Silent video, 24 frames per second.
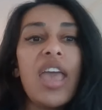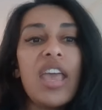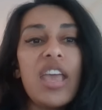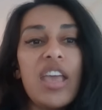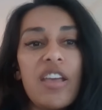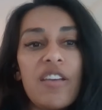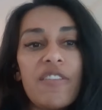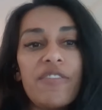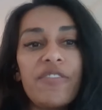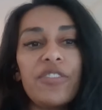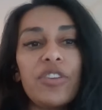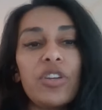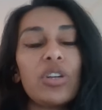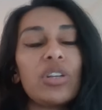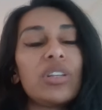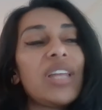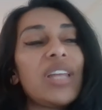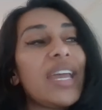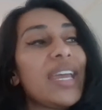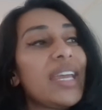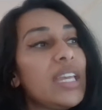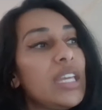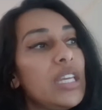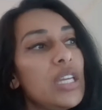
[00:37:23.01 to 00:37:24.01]
If you're
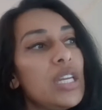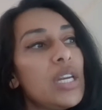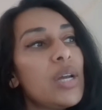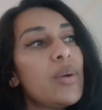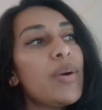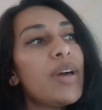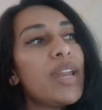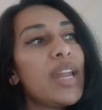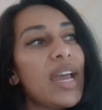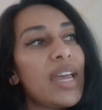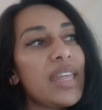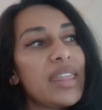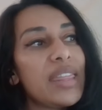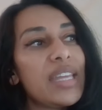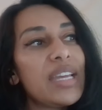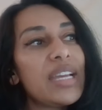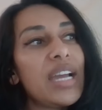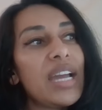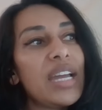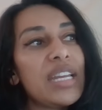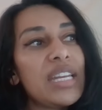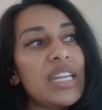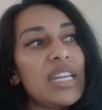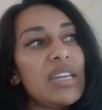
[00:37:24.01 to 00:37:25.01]
like, you know what, I
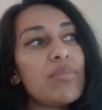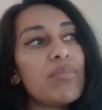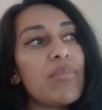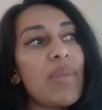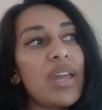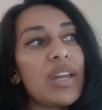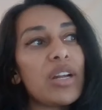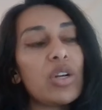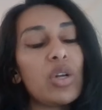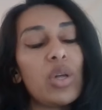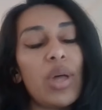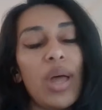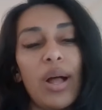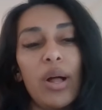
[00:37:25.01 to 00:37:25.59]
think I need medical